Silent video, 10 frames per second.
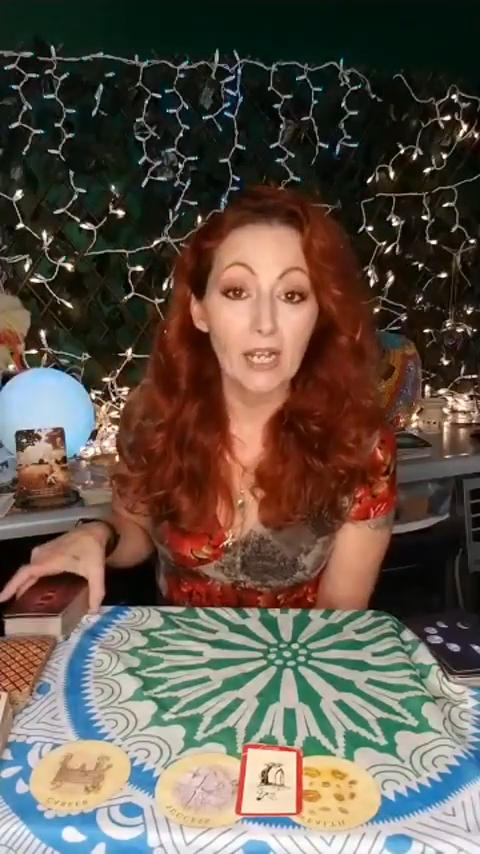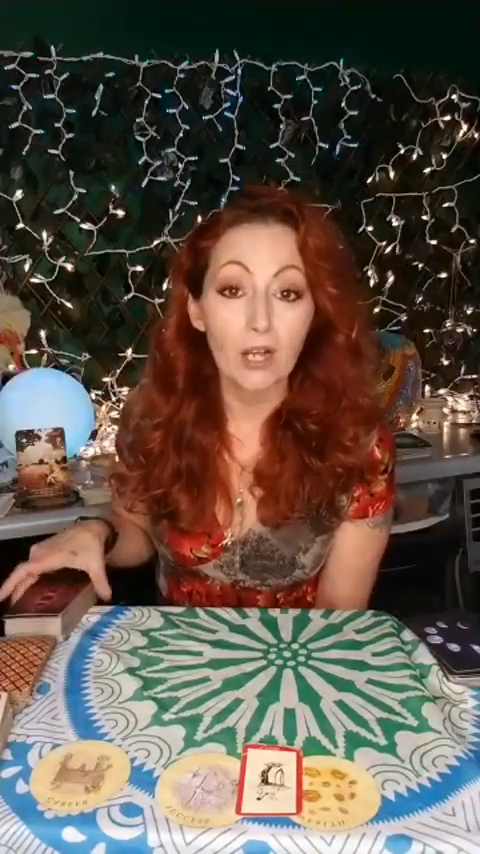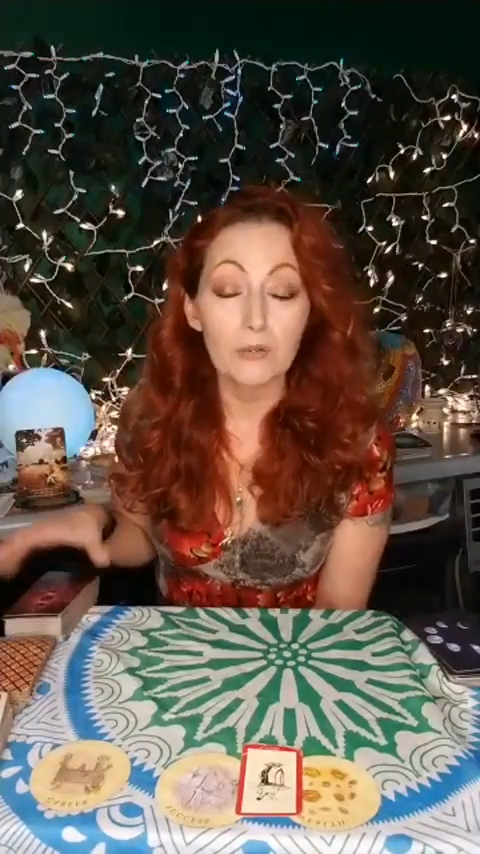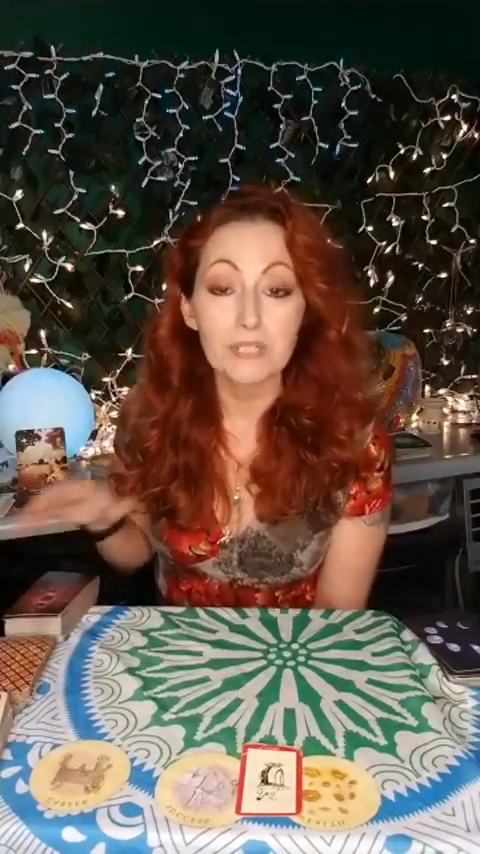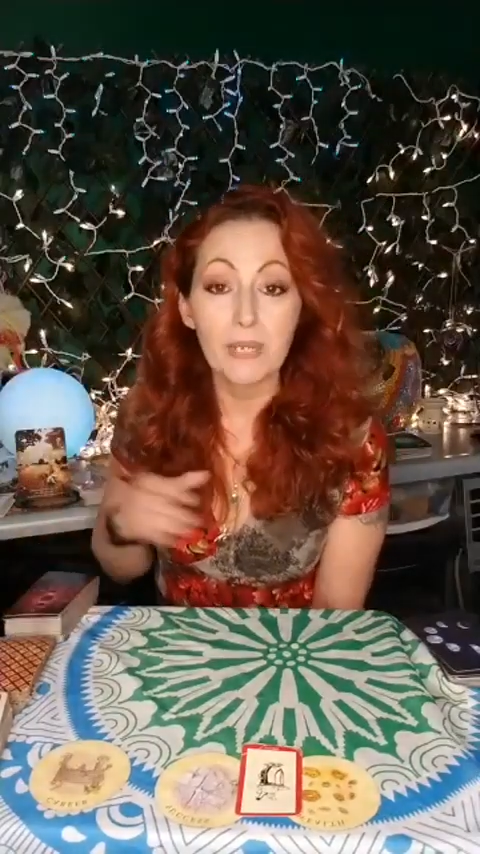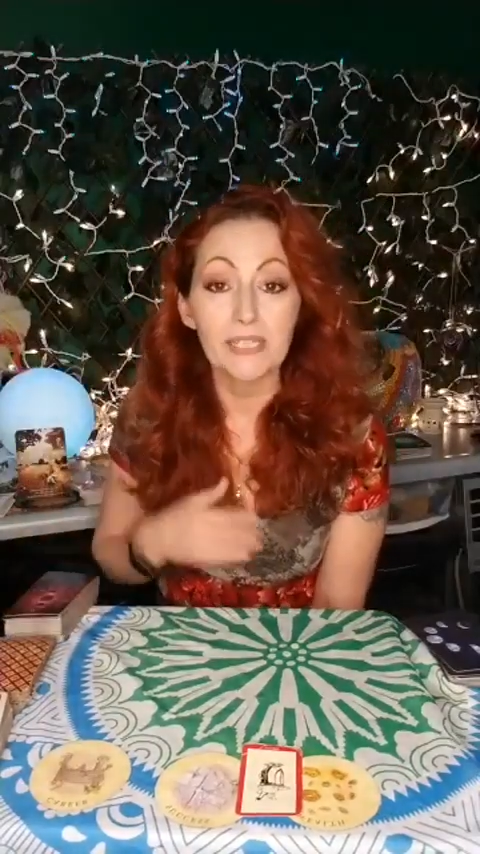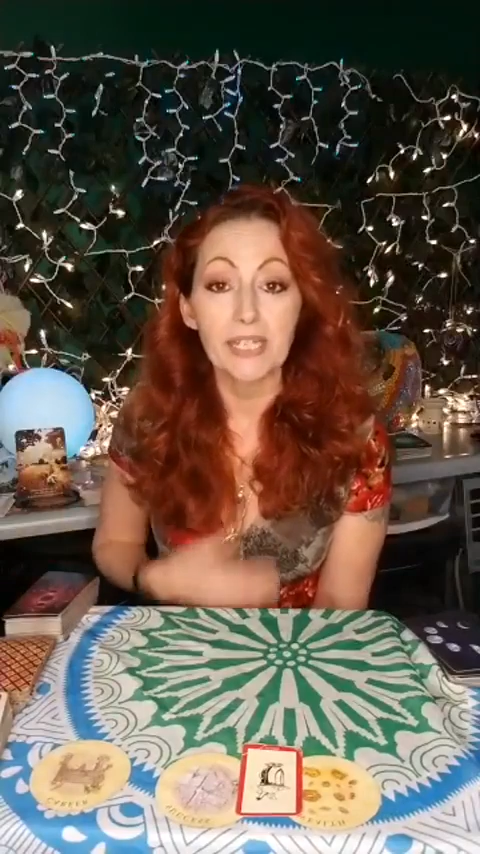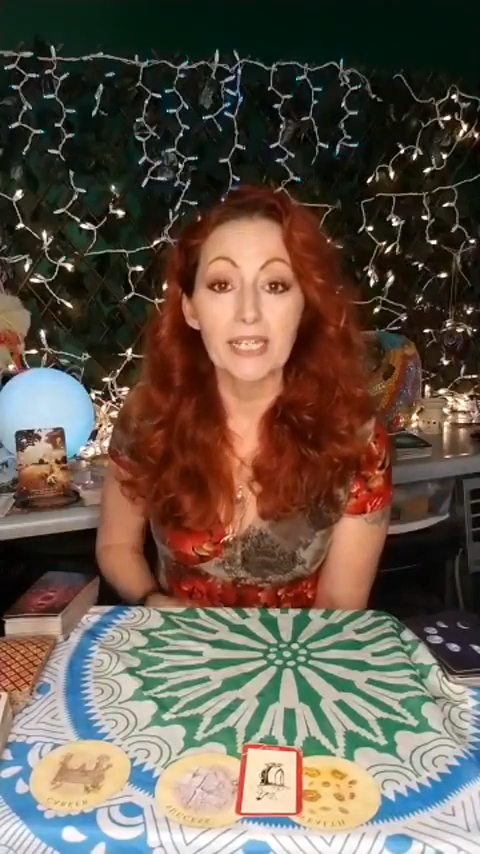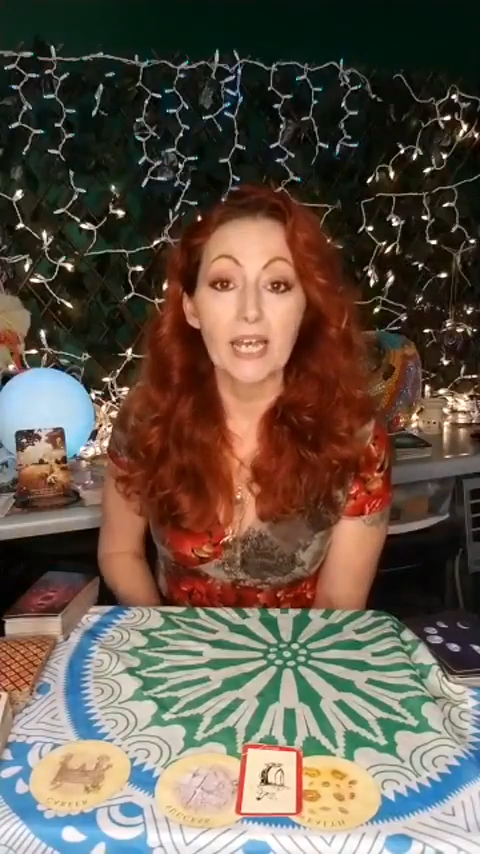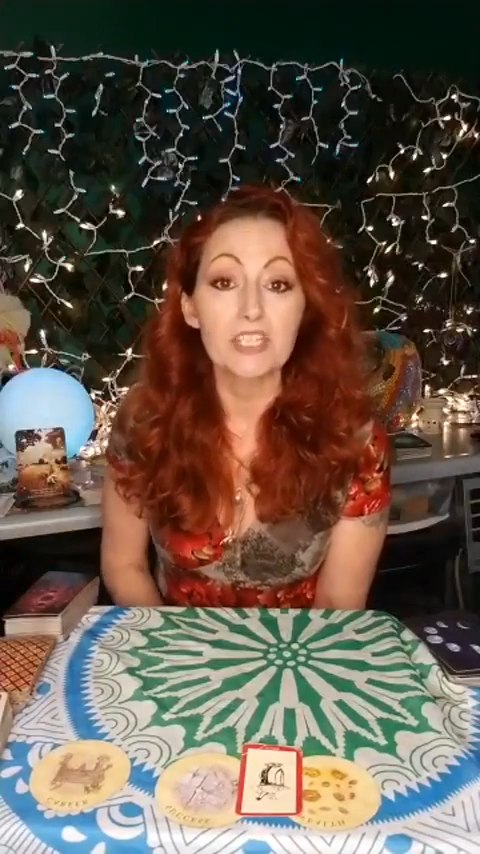I'll always make
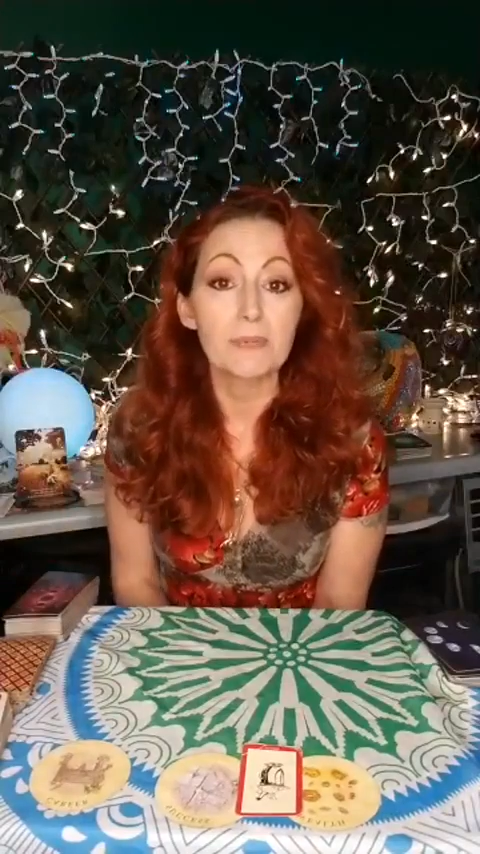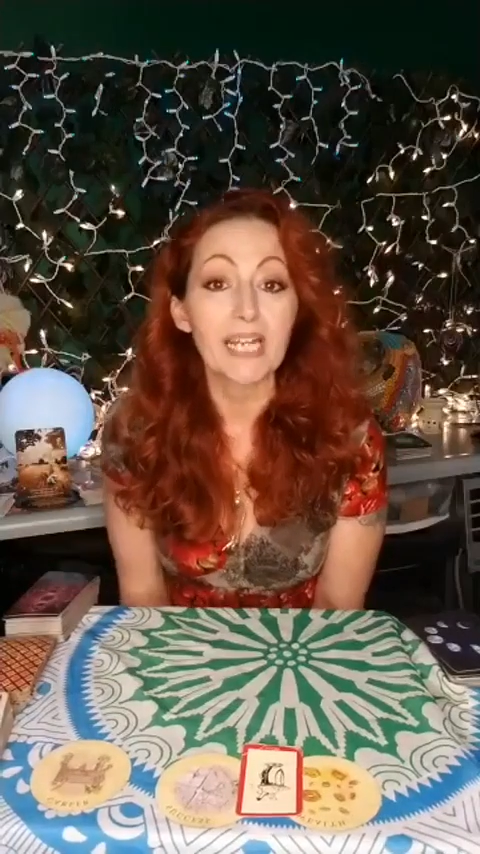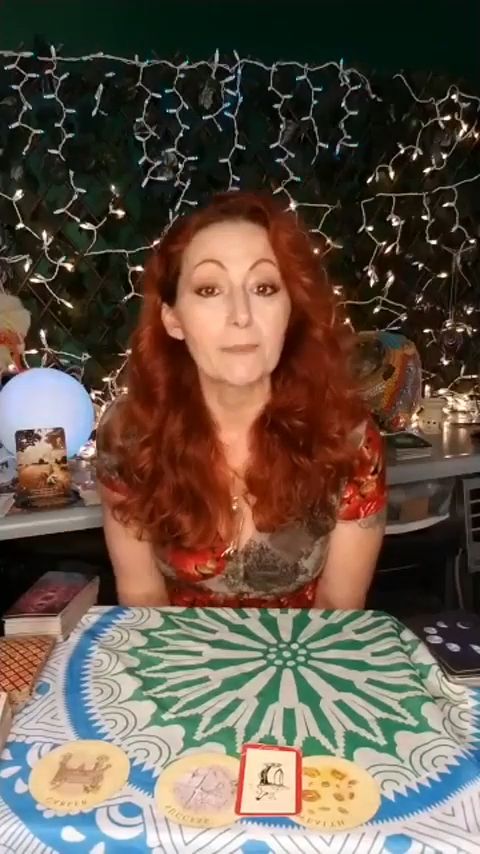the announcement.